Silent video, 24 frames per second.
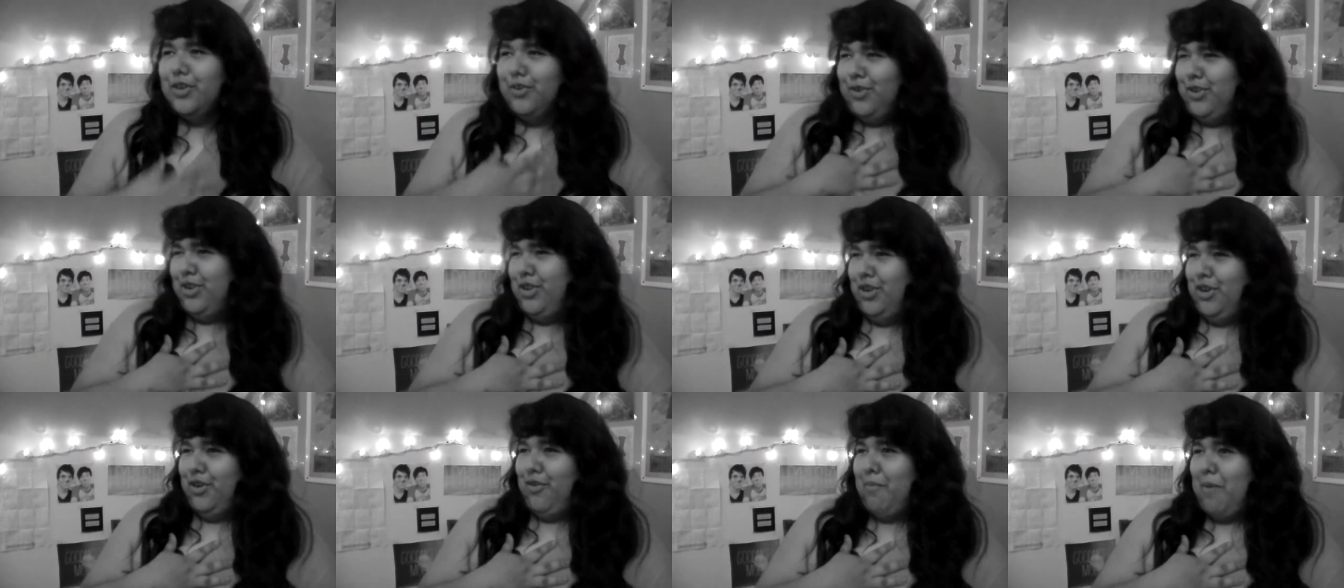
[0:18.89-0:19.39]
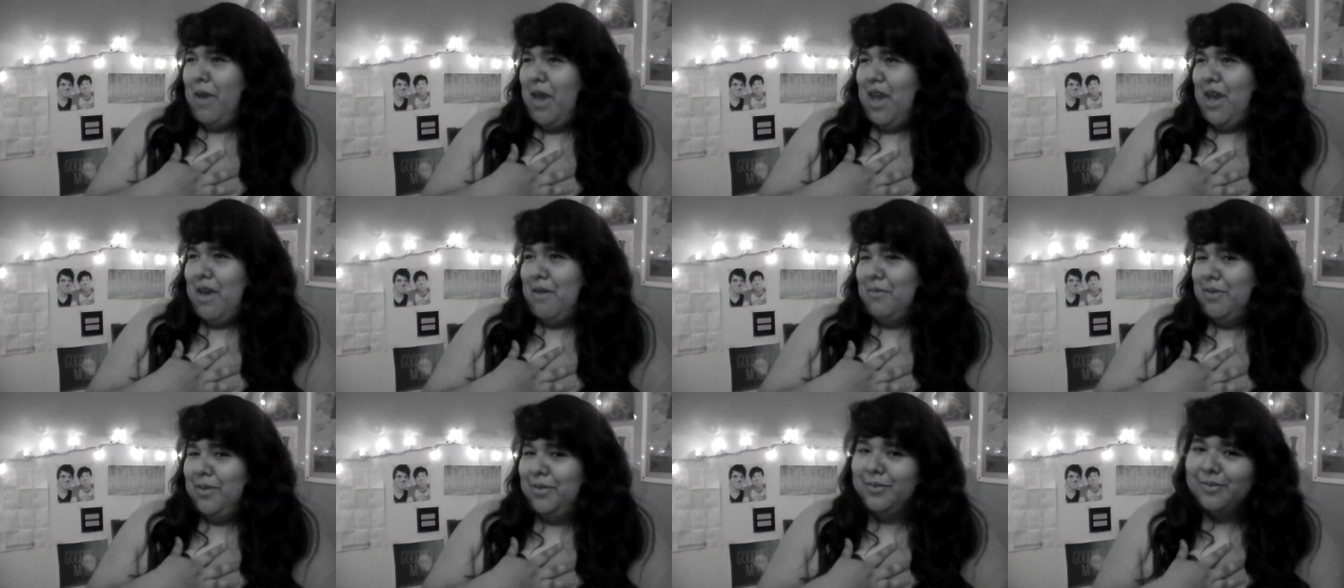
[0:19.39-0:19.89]
You too,
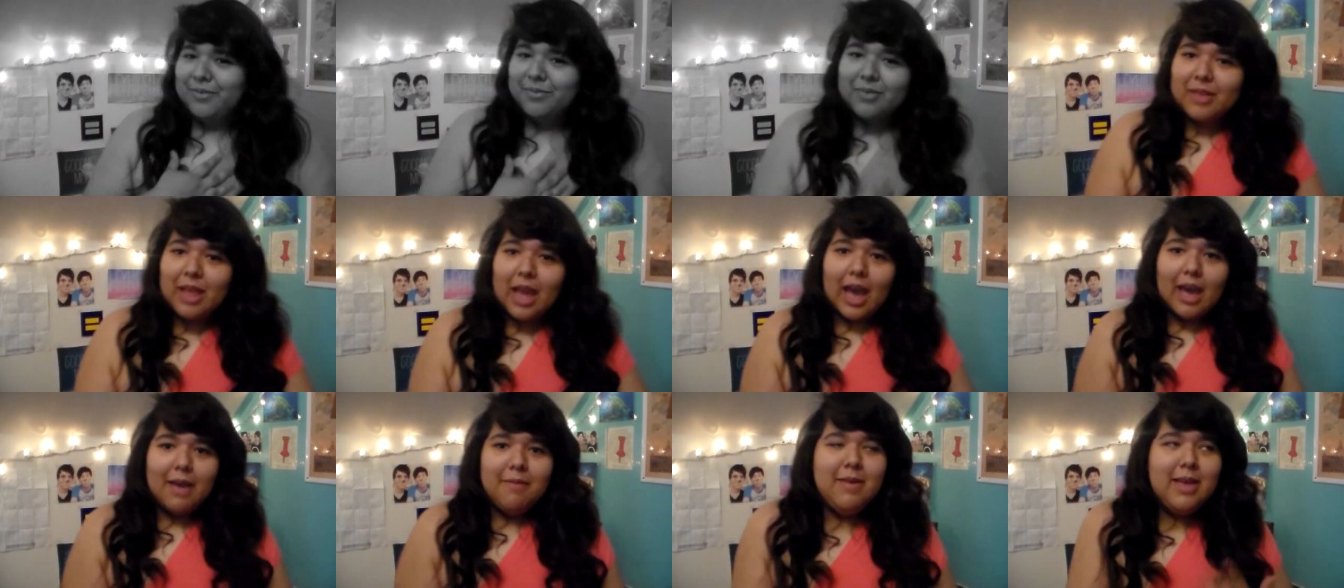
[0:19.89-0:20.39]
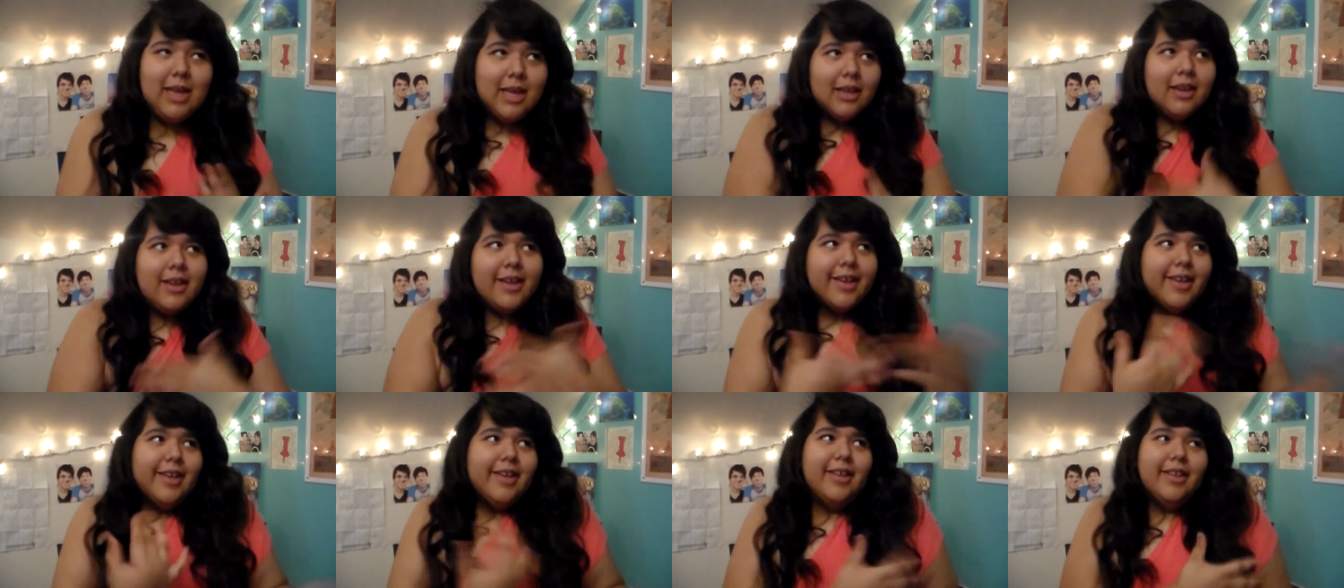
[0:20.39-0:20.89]
babe. I
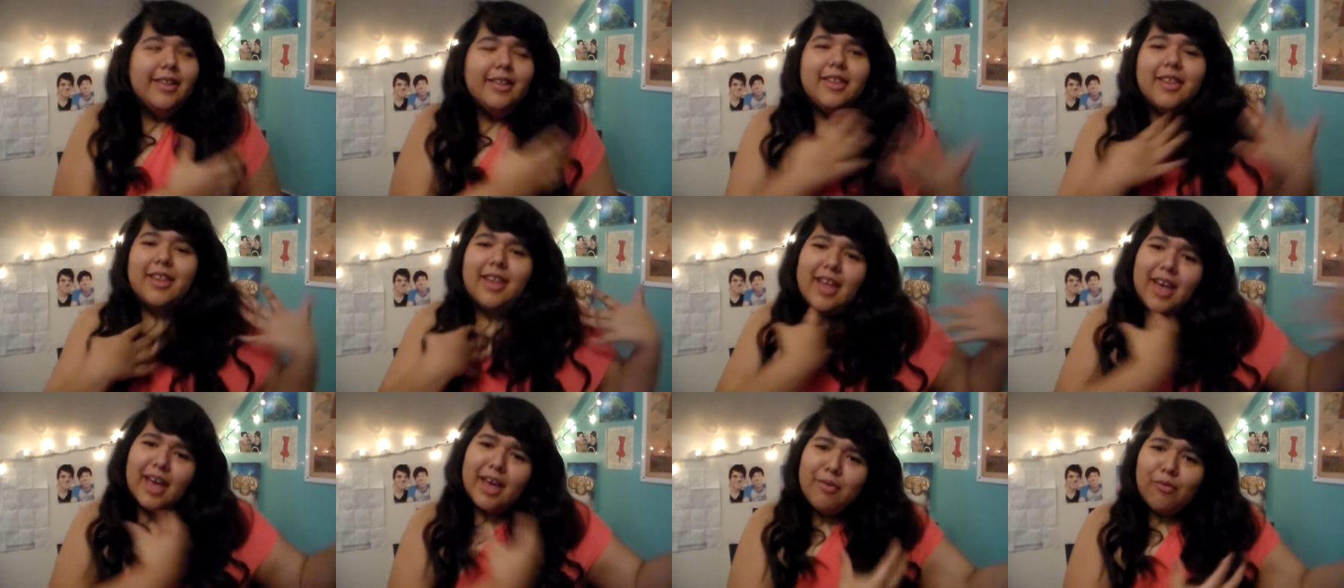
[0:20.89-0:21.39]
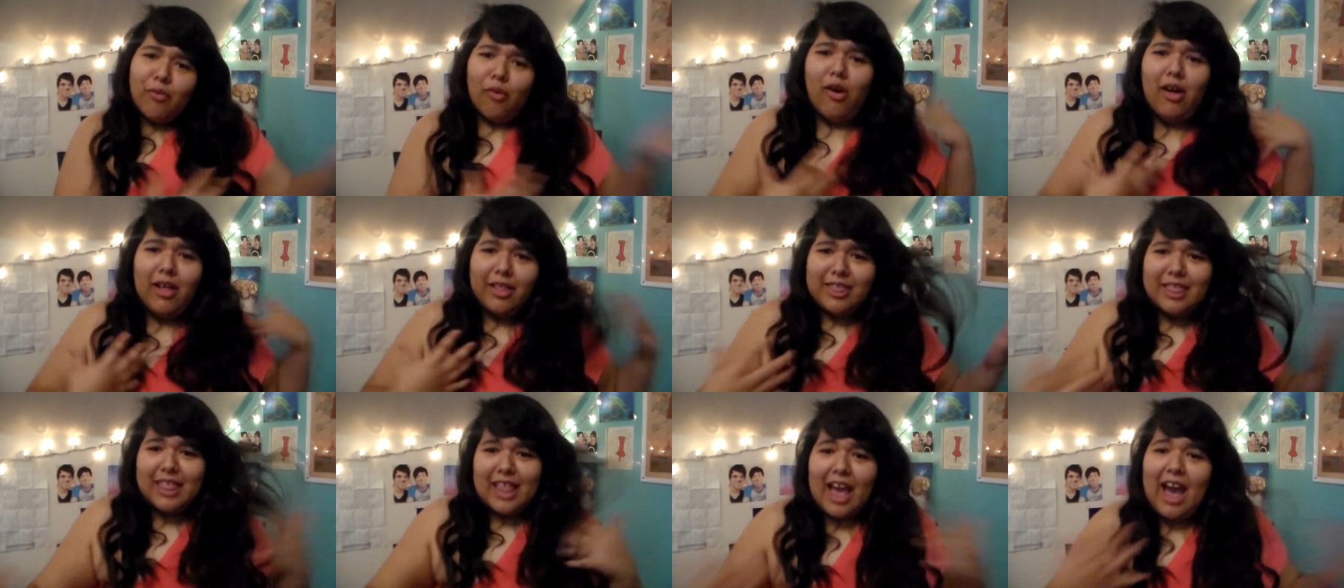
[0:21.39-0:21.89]
mean, I
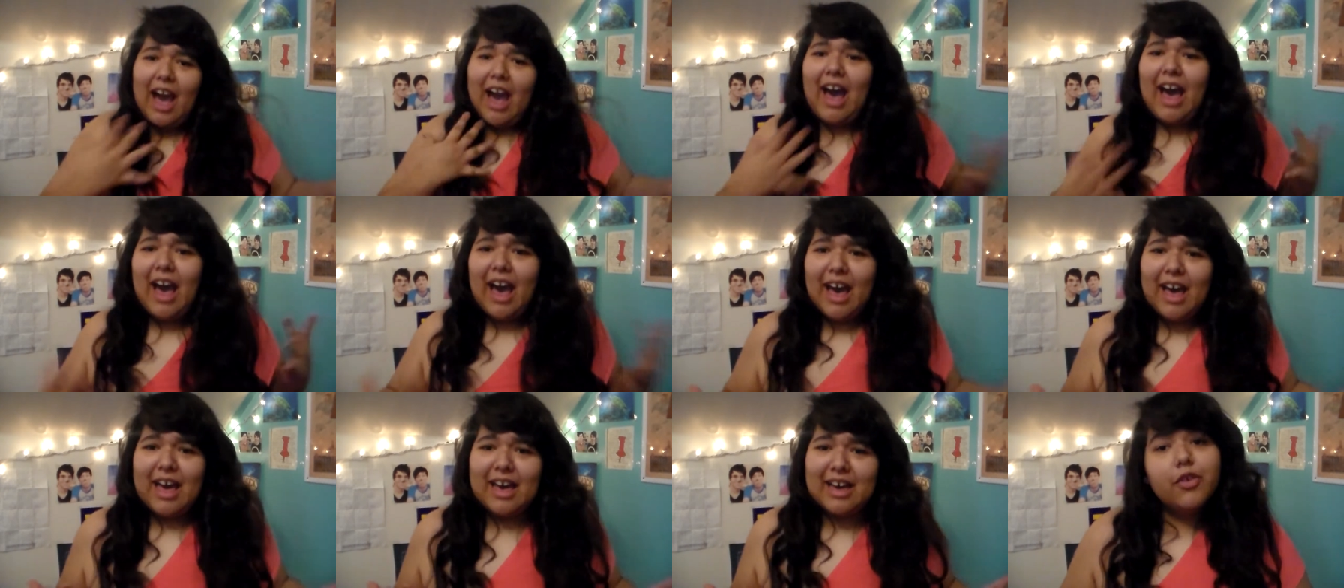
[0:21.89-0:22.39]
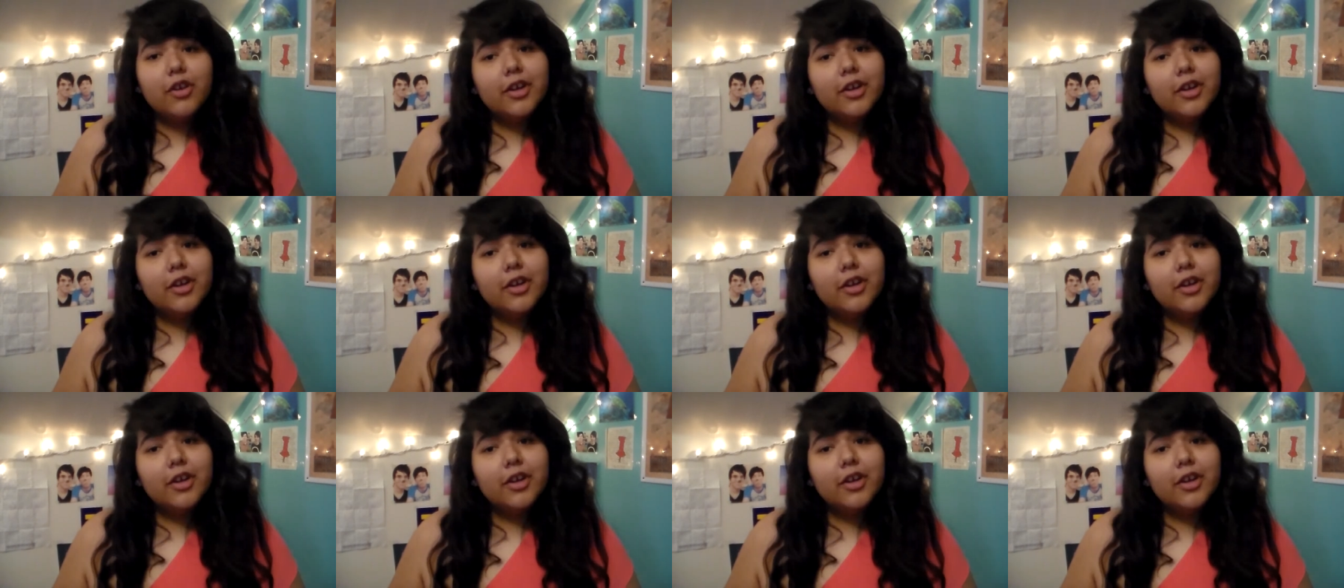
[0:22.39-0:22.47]
want that.